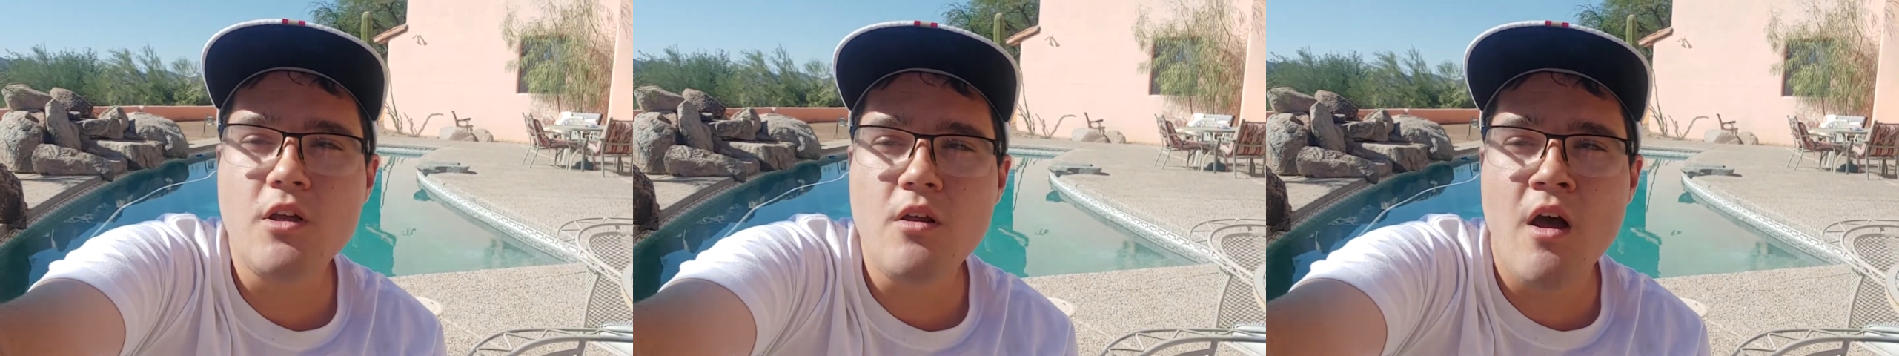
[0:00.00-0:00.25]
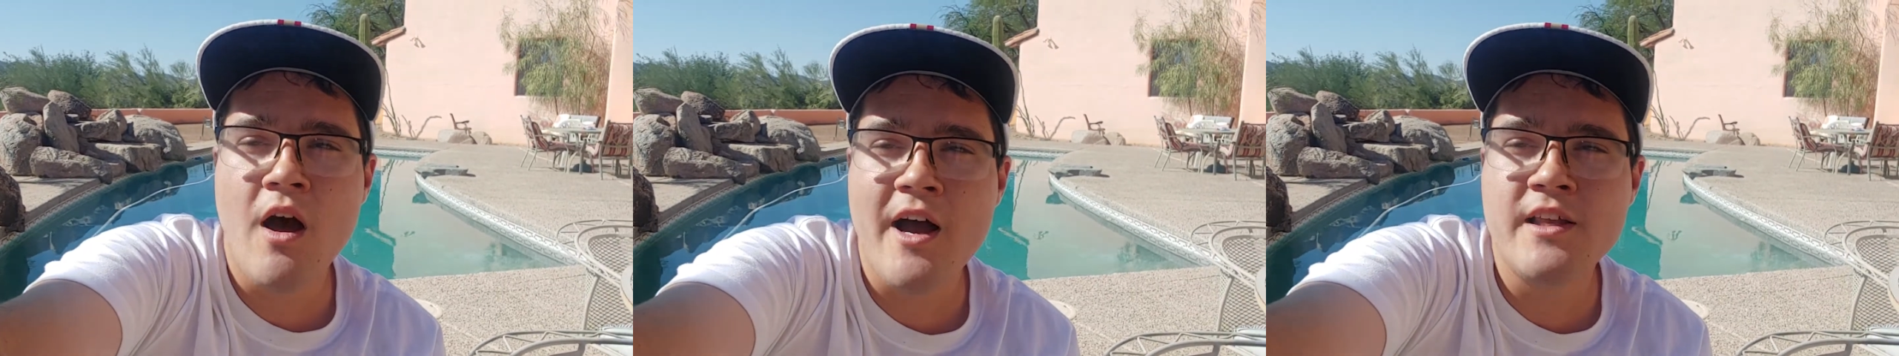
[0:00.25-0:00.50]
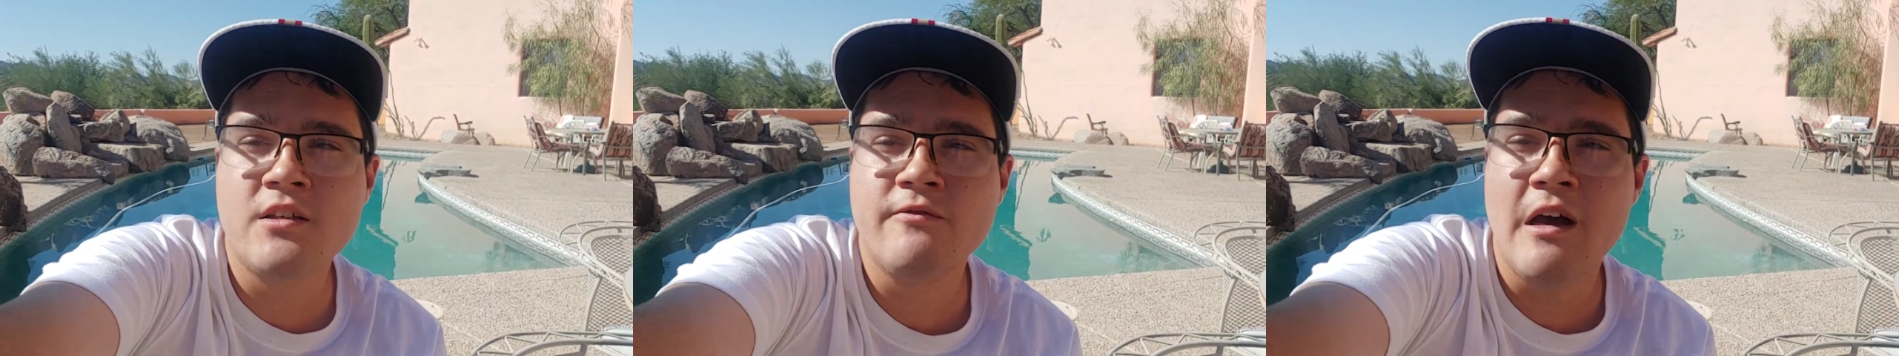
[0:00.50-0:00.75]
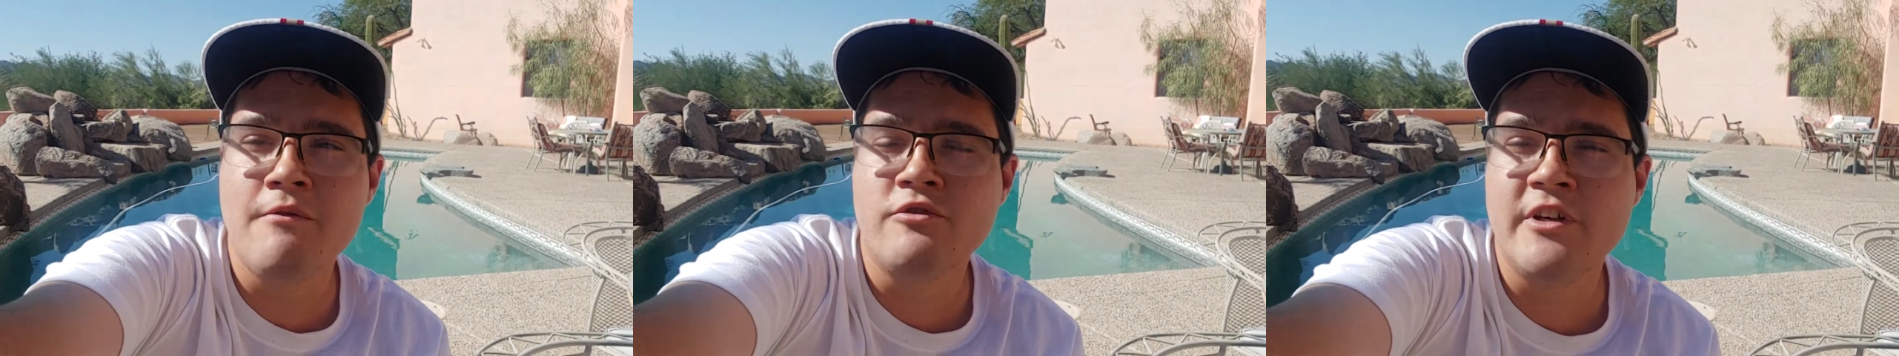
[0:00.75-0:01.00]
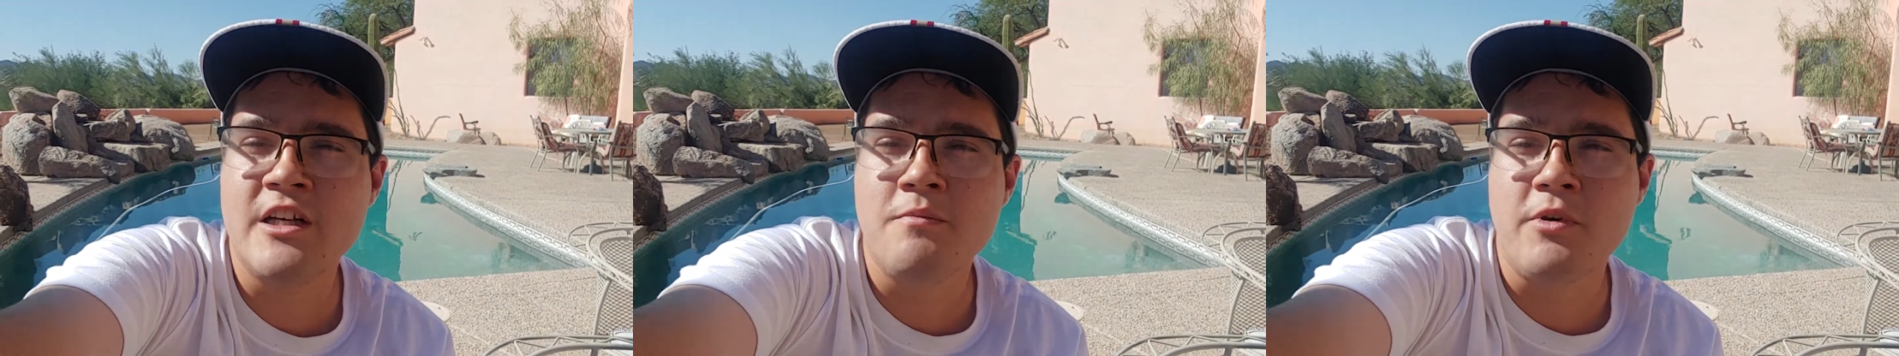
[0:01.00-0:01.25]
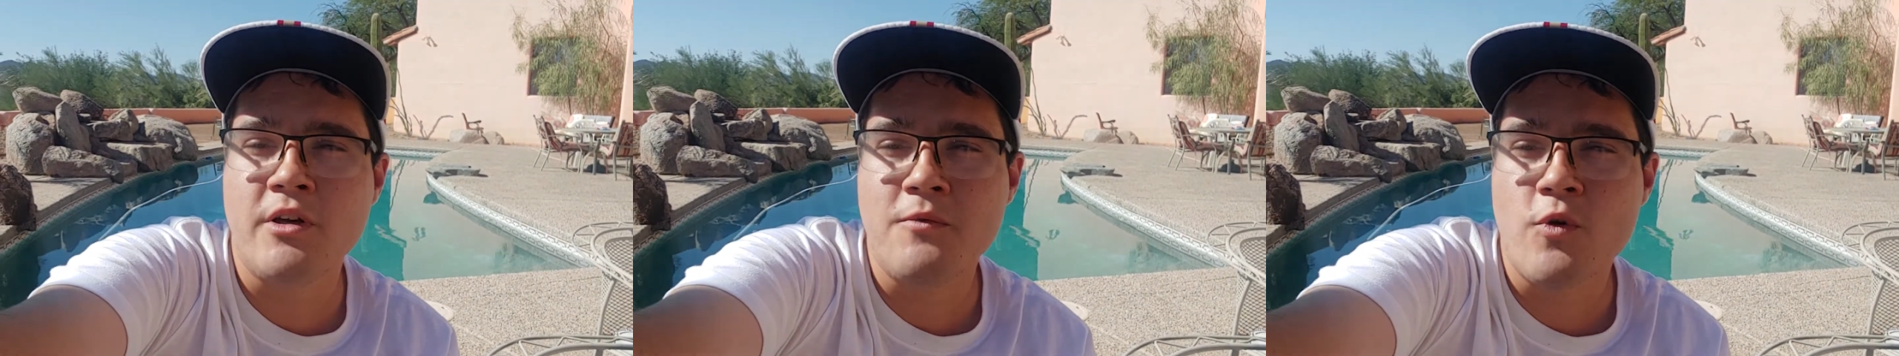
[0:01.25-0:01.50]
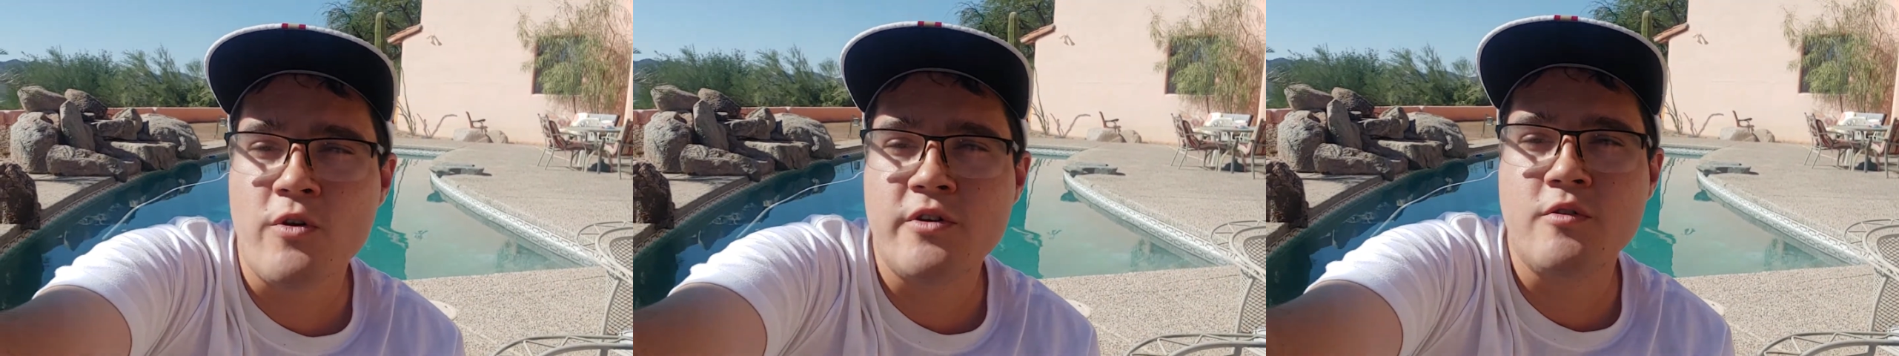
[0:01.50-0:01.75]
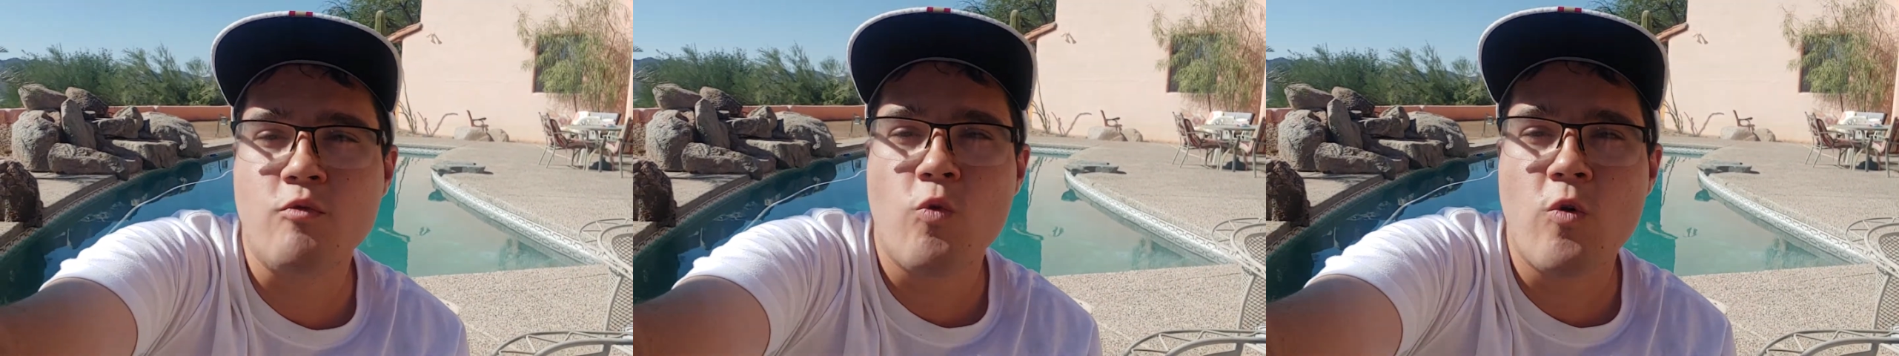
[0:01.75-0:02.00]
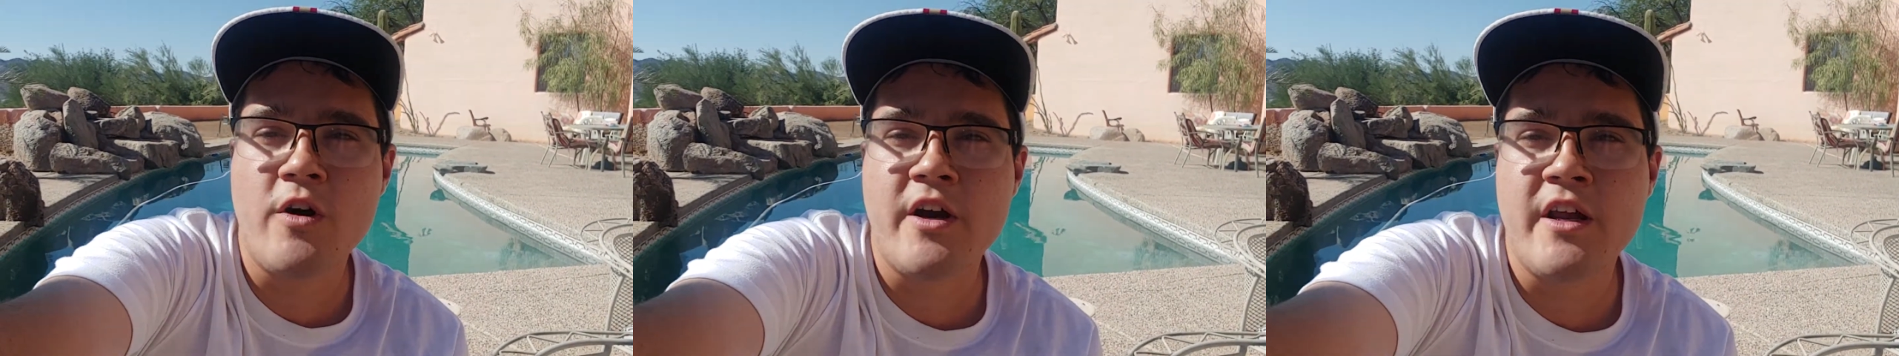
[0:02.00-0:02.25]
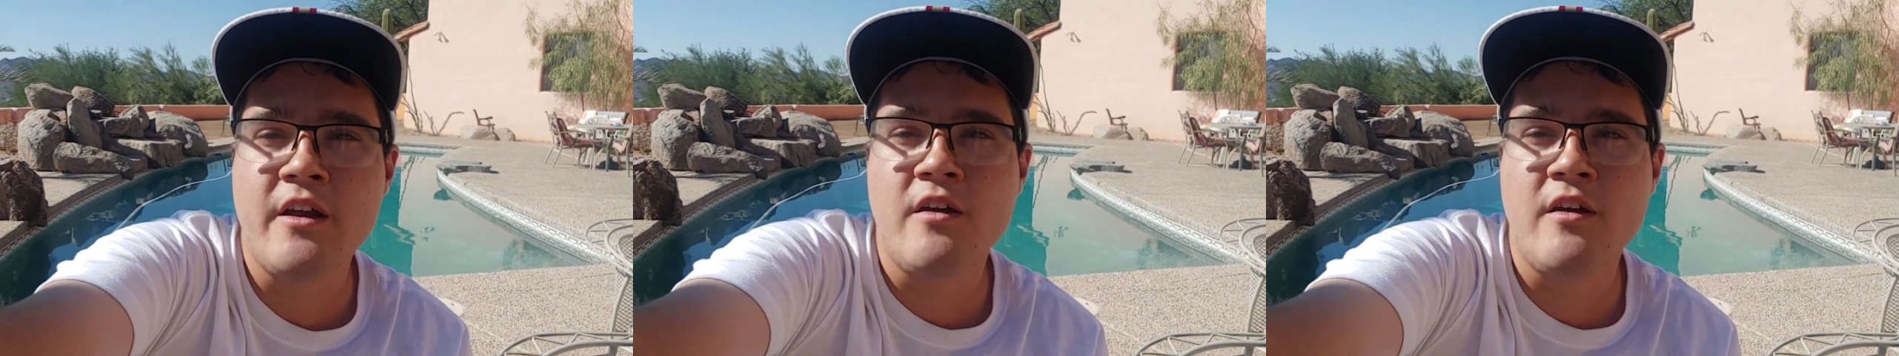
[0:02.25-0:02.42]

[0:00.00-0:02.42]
high survival rating, but of course you worry